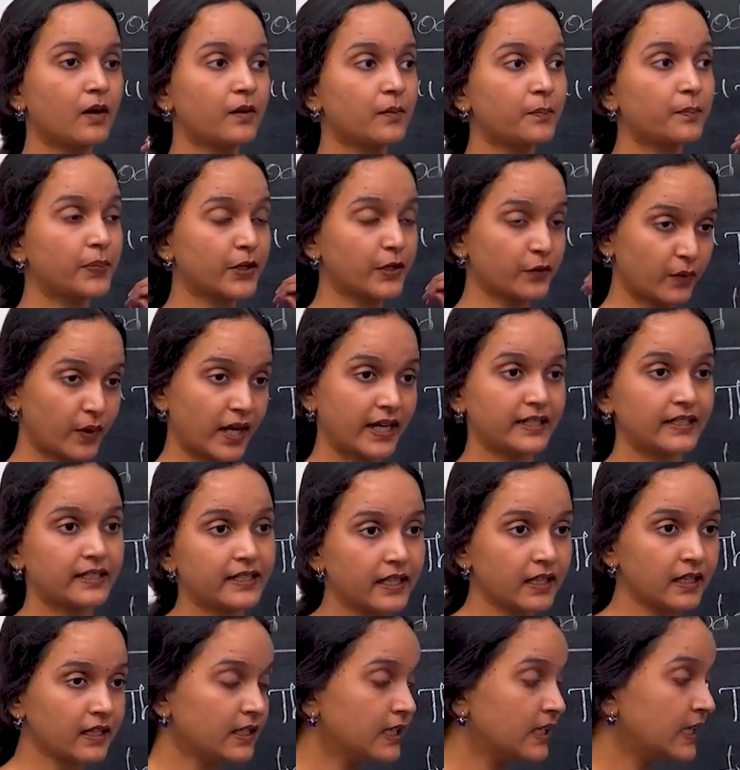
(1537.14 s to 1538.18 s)

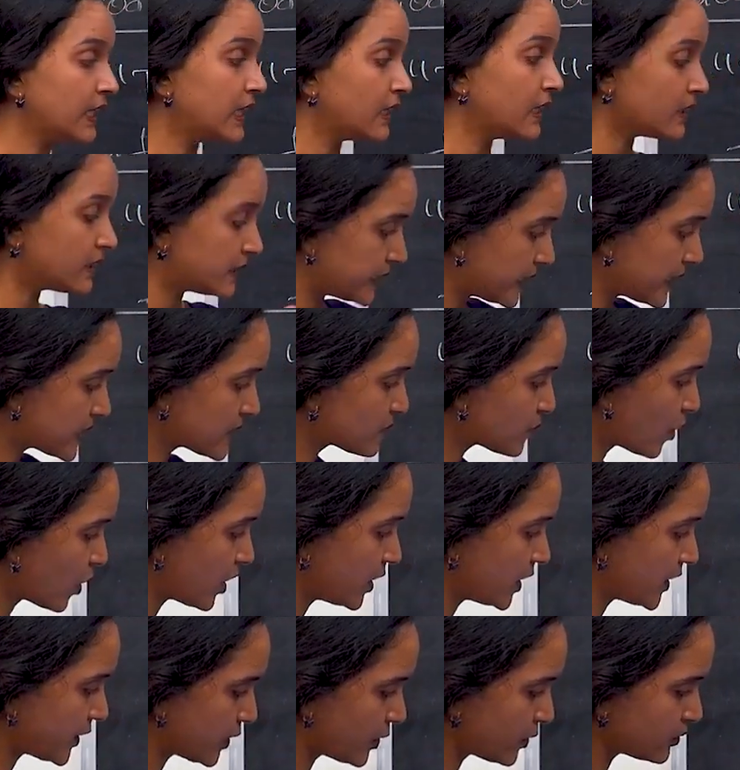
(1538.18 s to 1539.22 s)
preventing these
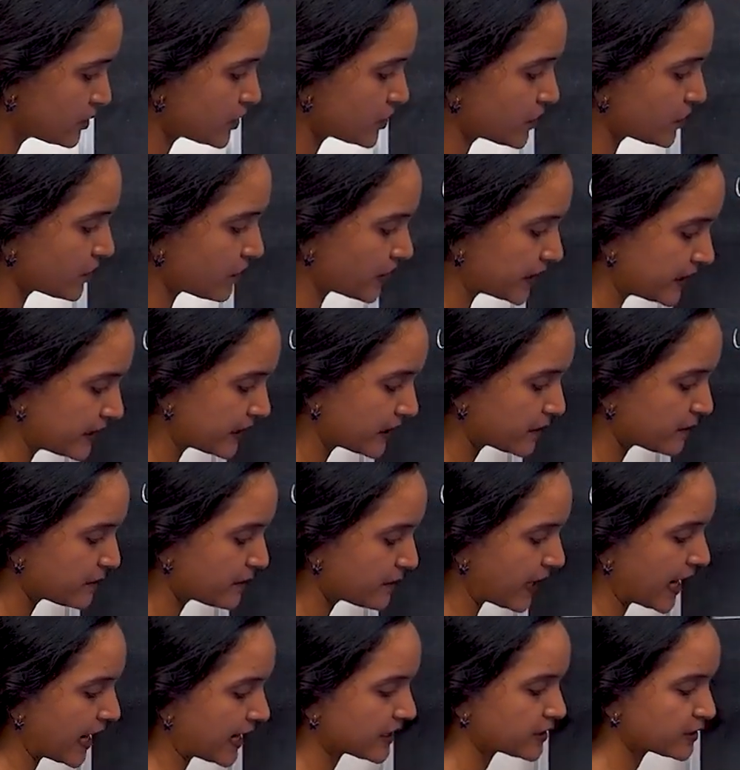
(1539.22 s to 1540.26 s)
molecules to return
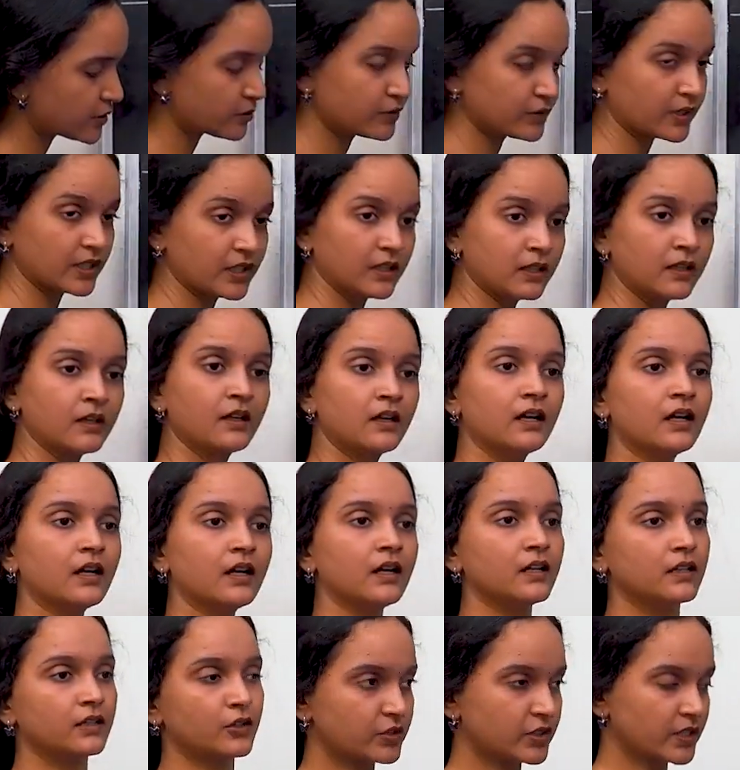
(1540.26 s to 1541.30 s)
back to
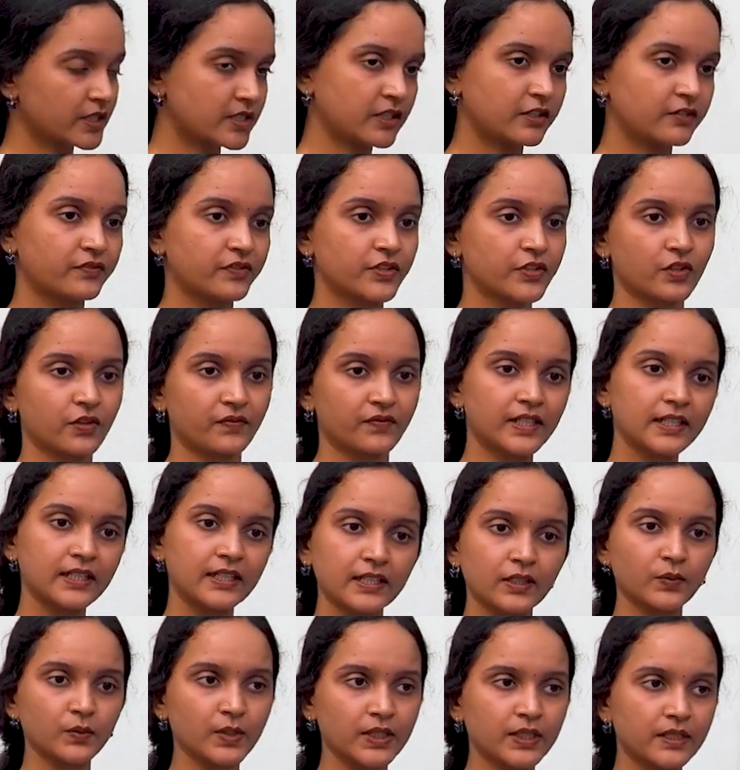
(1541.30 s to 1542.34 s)
the surface of the
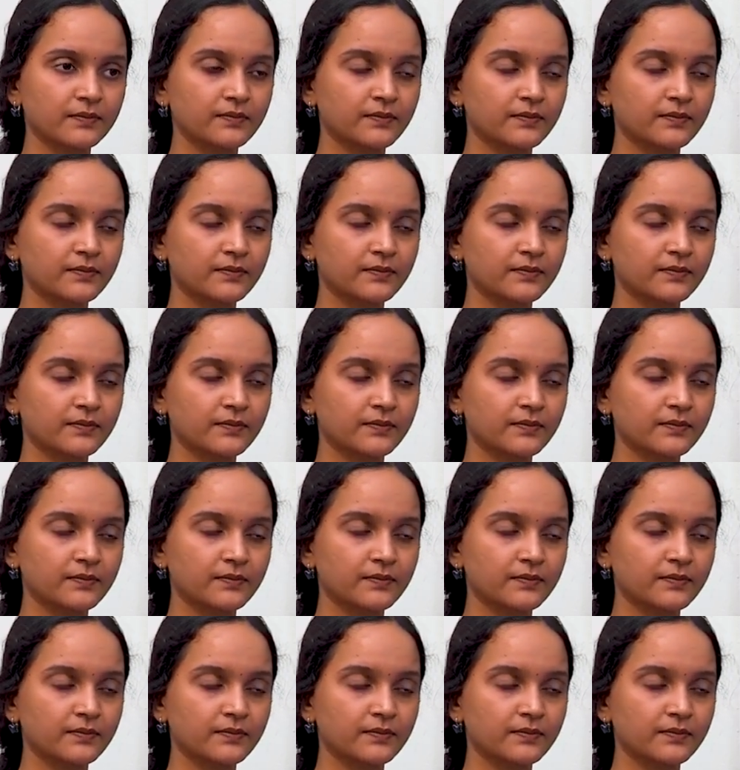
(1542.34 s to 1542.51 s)
liquid.